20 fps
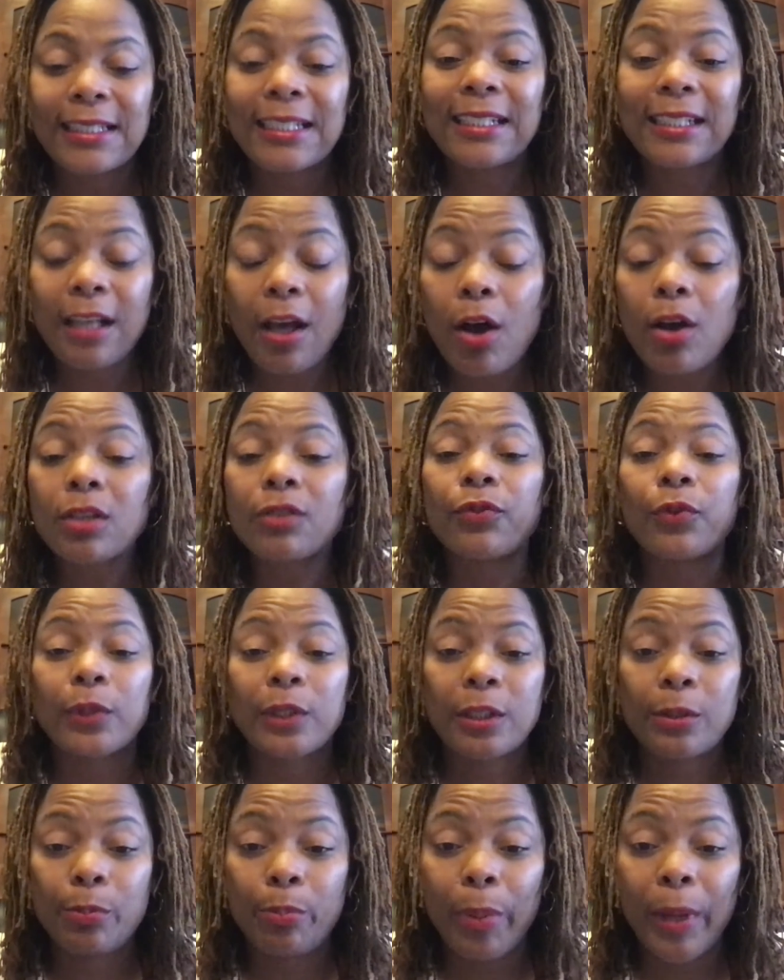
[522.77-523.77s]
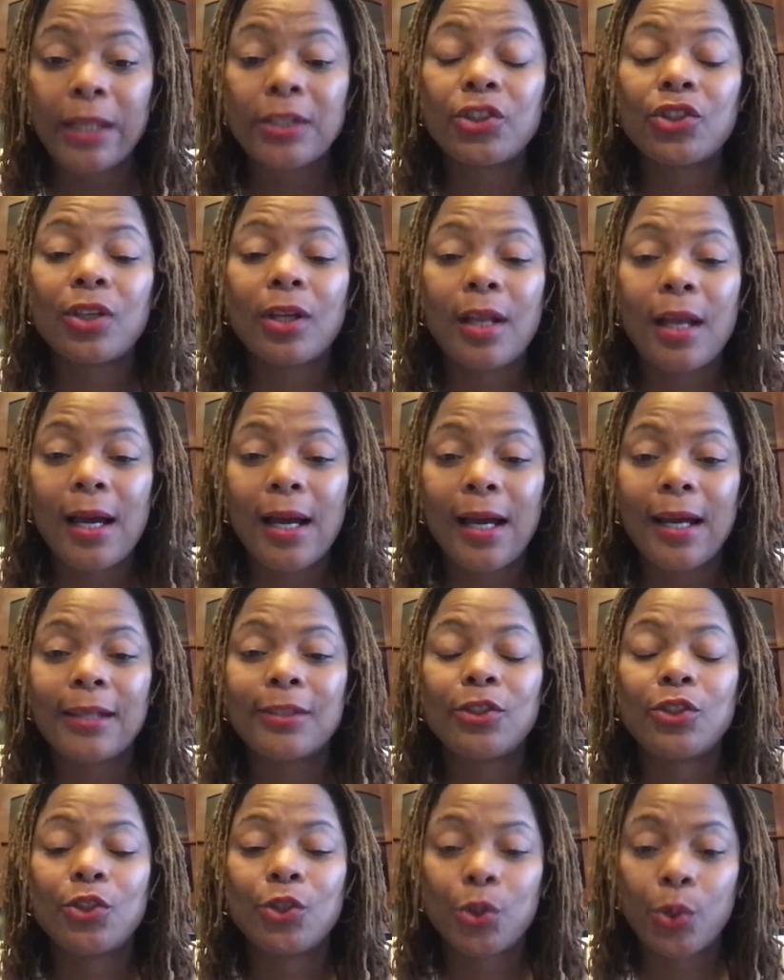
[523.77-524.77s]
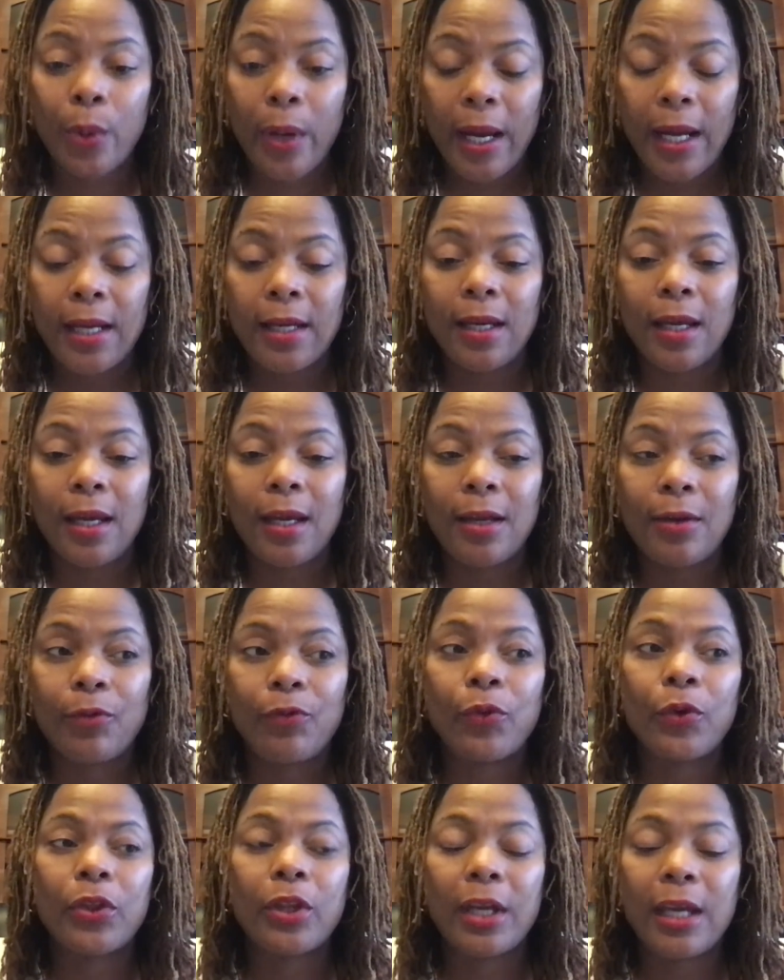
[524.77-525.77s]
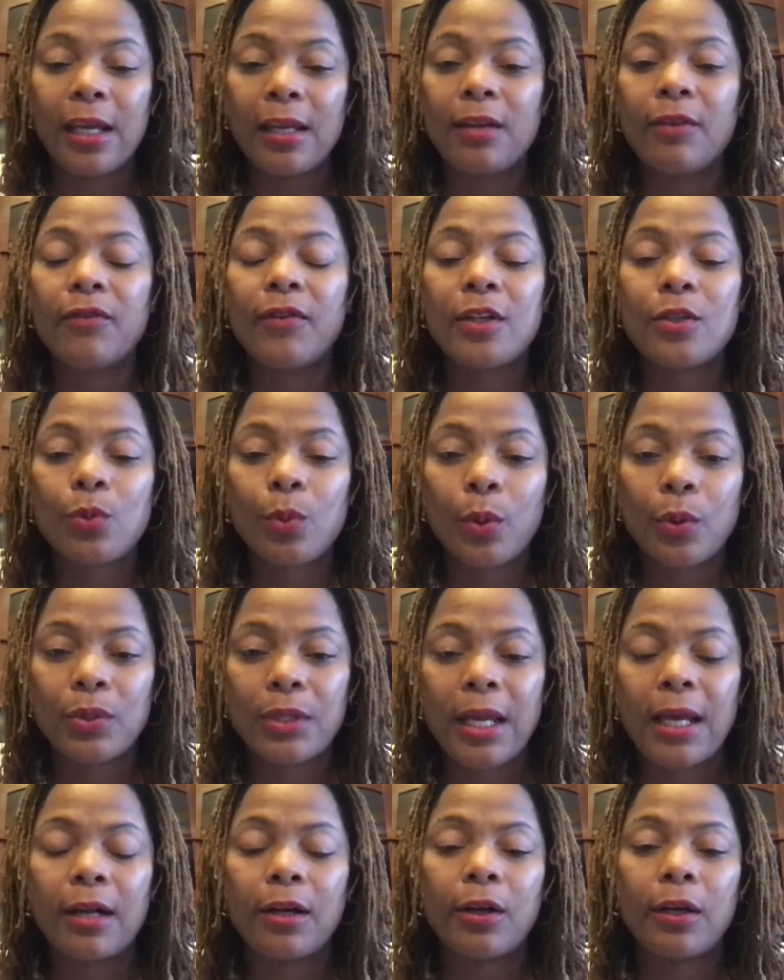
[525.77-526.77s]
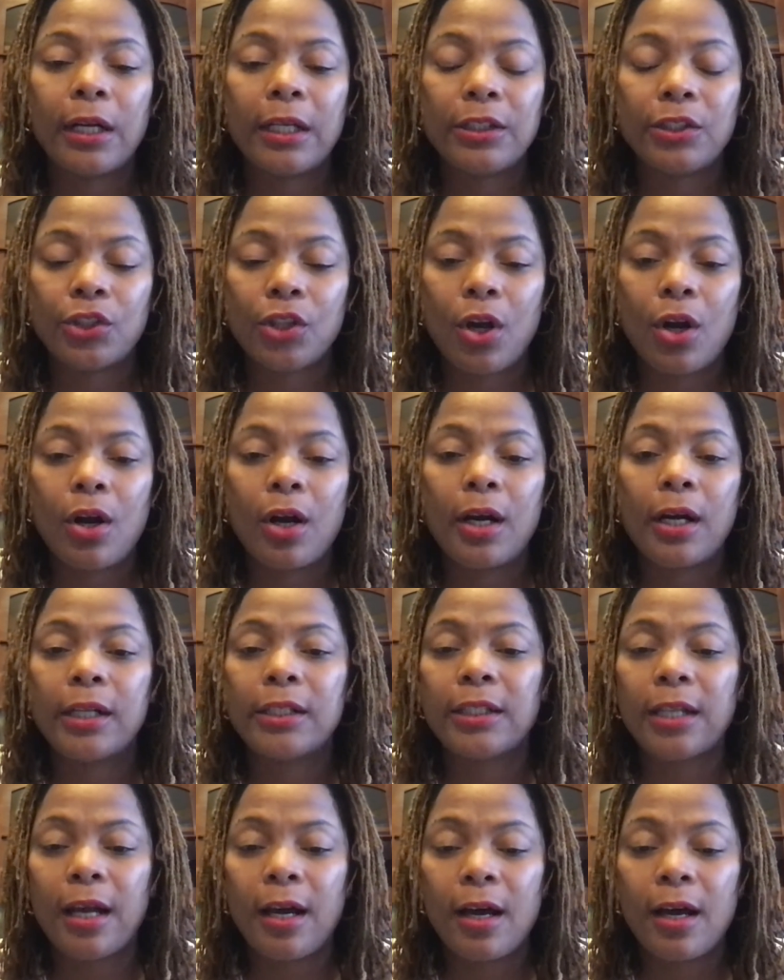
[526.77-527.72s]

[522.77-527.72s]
This calls for specialized training for the individuals that are in charge